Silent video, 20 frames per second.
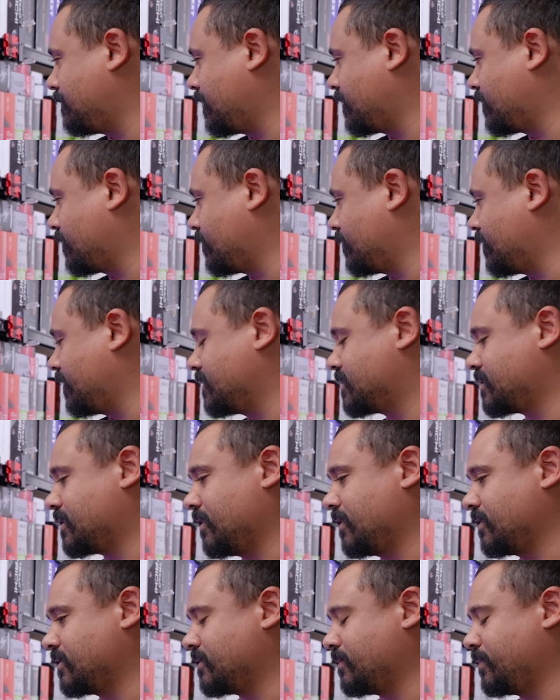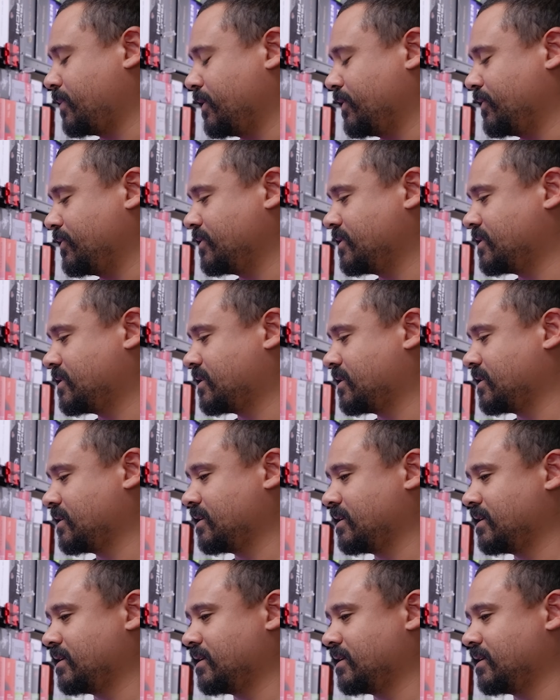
whether or not it's going to post.